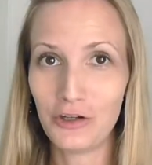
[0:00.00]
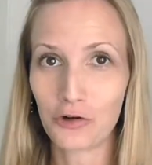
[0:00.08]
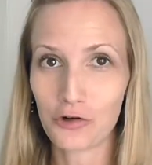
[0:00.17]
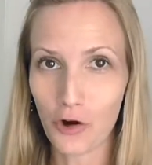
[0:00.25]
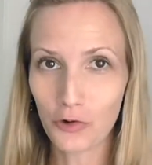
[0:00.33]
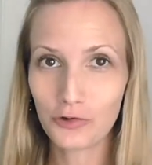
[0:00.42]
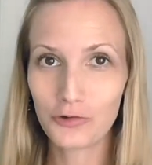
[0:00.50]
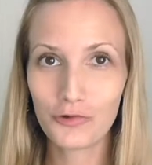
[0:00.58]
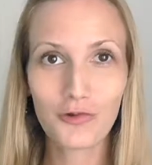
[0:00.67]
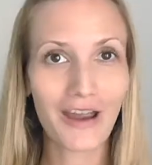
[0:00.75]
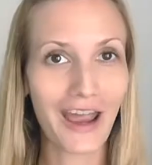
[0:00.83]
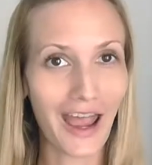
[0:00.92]
your
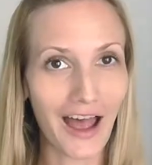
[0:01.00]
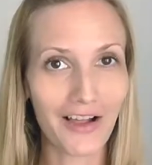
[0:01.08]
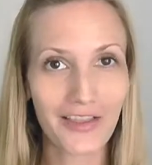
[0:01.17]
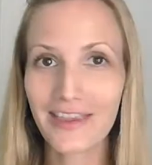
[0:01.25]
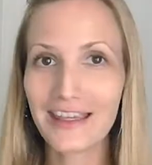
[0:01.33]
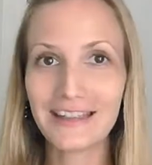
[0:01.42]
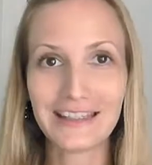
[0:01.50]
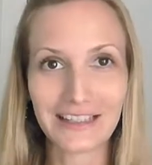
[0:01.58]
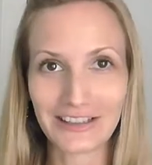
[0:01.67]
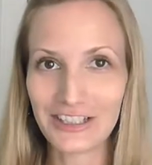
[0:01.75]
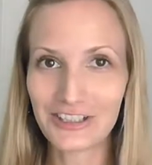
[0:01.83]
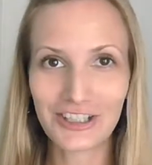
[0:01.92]
go-to healthy,
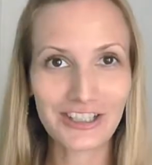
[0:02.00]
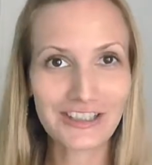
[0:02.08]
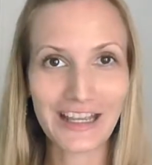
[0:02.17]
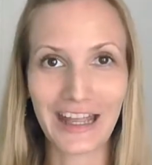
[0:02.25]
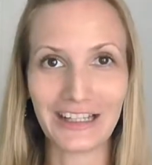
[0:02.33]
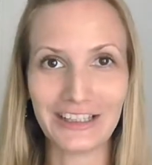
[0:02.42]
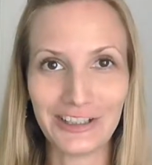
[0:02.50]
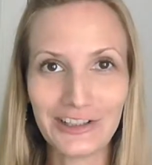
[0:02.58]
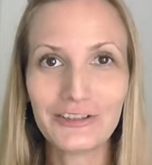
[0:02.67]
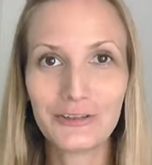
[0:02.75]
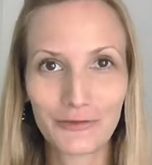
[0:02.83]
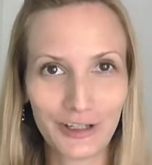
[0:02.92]
delicious, and
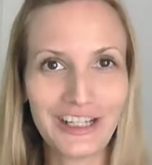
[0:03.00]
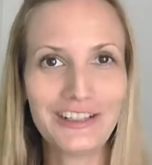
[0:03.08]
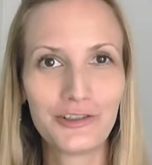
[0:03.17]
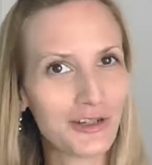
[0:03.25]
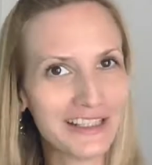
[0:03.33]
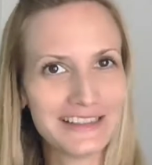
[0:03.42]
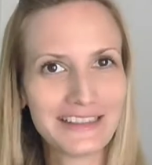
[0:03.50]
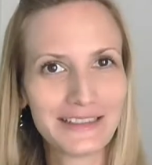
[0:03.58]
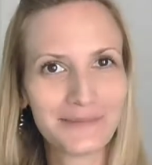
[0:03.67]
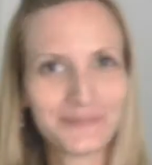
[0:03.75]
guilt-free treats.